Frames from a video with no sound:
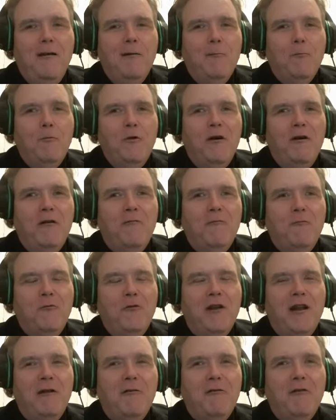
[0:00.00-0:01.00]
but
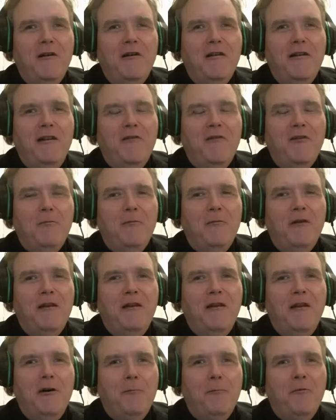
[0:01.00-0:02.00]
when I really needed somebody
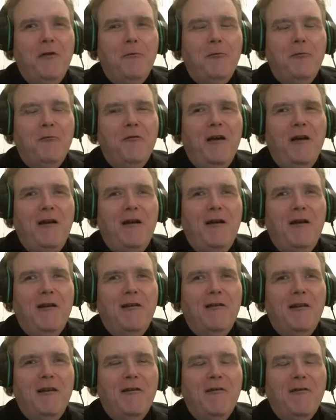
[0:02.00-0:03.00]
to help, they were there.
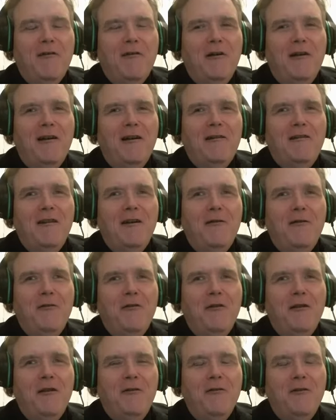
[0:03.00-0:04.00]
And so I
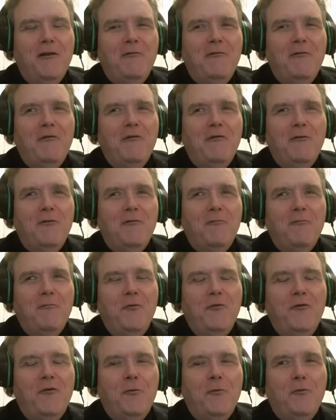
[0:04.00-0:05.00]
definitely agree with your
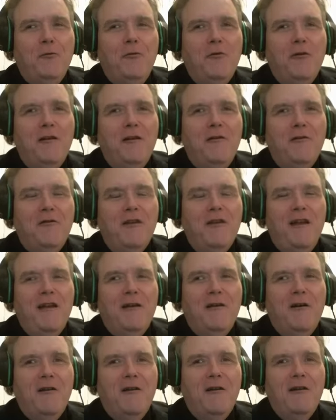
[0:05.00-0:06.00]
point and your
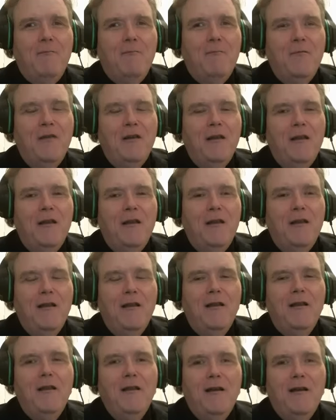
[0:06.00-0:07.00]
take on it.
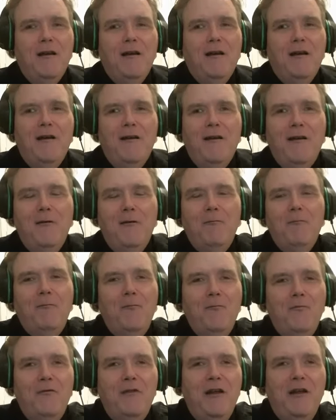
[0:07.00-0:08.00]
Now
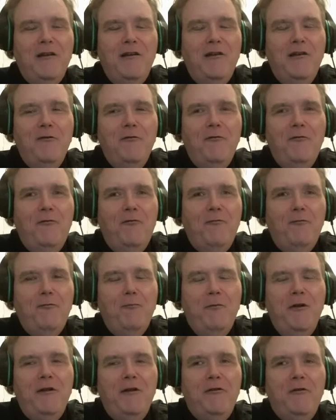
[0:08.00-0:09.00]
you've
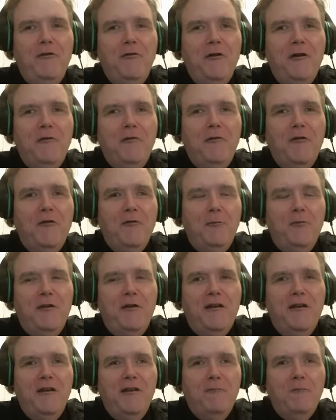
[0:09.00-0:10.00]
been doing the
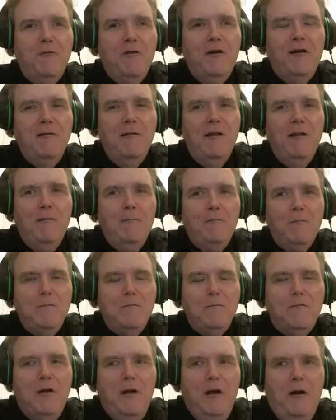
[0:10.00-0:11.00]
speaking.
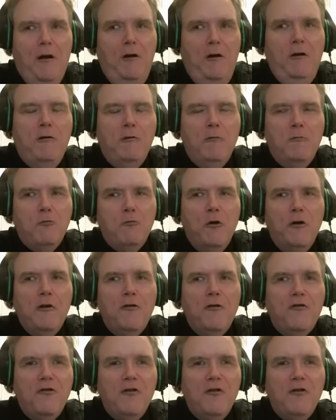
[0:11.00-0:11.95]
What are